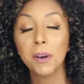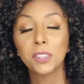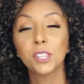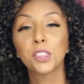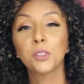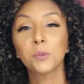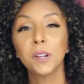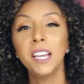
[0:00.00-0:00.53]
But
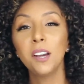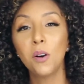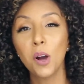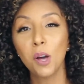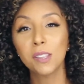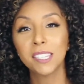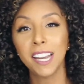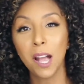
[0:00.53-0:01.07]
the three
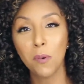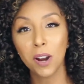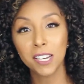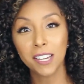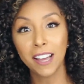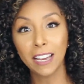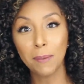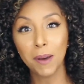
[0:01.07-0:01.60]
oils that I
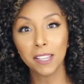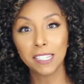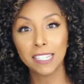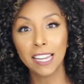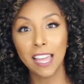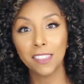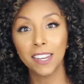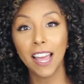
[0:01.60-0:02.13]
want to talk about
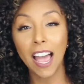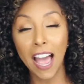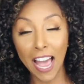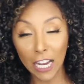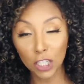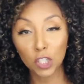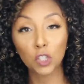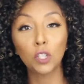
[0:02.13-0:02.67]
today that
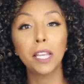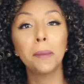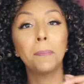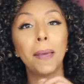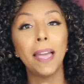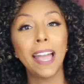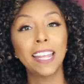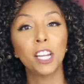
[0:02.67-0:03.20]
actually
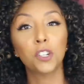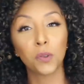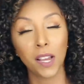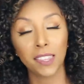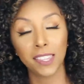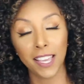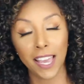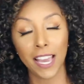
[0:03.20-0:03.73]

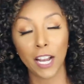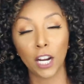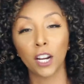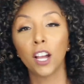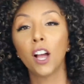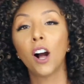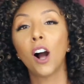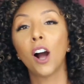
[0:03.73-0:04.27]
penetrate the
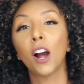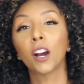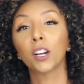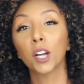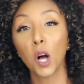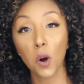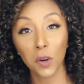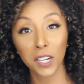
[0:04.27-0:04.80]
hair are
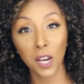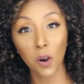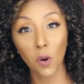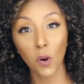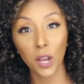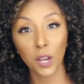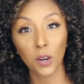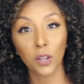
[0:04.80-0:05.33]
coconut
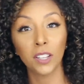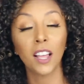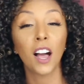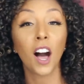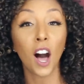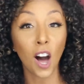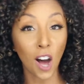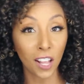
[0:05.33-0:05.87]
oil,
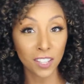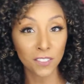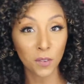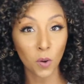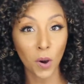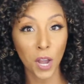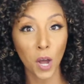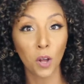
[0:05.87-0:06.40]
olive
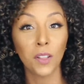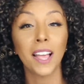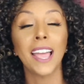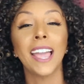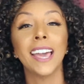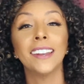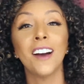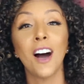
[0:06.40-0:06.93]
oil,
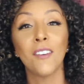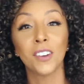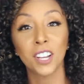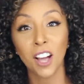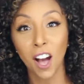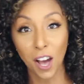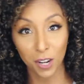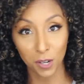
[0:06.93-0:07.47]
and
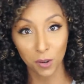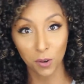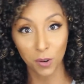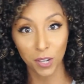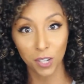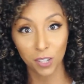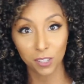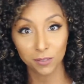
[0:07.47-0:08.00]
avocado
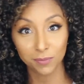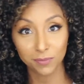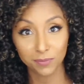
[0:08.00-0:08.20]
oil.